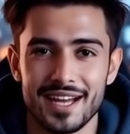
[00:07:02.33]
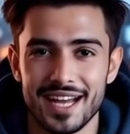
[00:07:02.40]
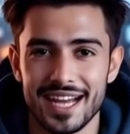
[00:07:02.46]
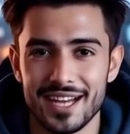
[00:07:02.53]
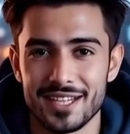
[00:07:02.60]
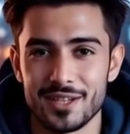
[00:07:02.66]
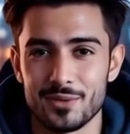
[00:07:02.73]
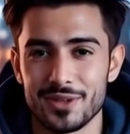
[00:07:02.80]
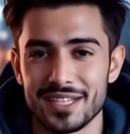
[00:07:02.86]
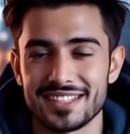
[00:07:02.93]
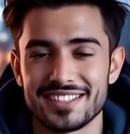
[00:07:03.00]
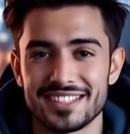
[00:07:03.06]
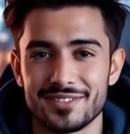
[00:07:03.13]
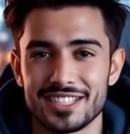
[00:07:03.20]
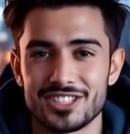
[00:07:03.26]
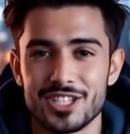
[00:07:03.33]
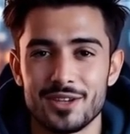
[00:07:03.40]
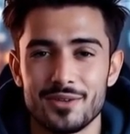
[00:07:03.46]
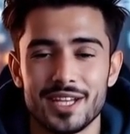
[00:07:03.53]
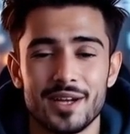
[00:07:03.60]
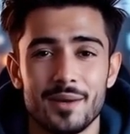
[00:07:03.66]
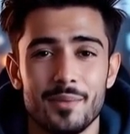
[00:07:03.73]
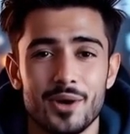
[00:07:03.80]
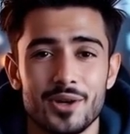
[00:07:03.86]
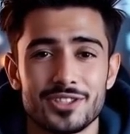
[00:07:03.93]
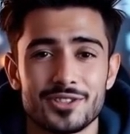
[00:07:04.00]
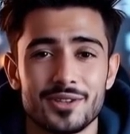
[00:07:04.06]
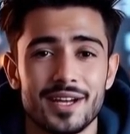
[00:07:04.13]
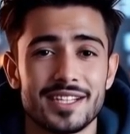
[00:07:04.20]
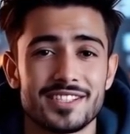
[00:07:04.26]
and it will instantly generate a
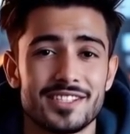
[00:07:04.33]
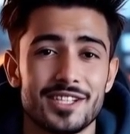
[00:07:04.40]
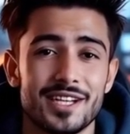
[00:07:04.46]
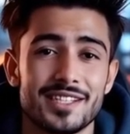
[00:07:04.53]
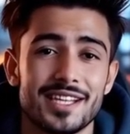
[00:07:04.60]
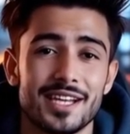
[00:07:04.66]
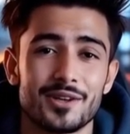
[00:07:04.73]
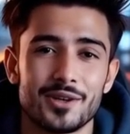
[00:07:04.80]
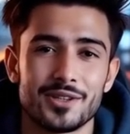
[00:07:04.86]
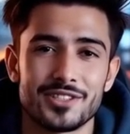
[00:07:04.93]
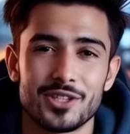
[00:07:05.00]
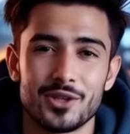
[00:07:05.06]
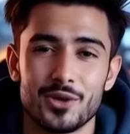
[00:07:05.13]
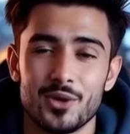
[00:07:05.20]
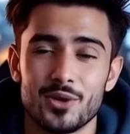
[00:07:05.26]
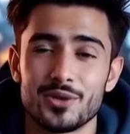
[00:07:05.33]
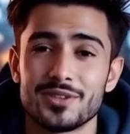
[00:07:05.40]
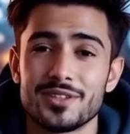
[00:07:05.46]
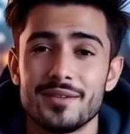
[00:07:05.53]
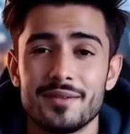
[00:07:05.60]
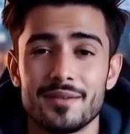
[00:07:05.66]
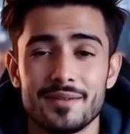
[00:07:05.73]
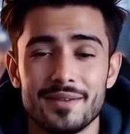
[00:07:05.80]
personalized site tailored to your goals.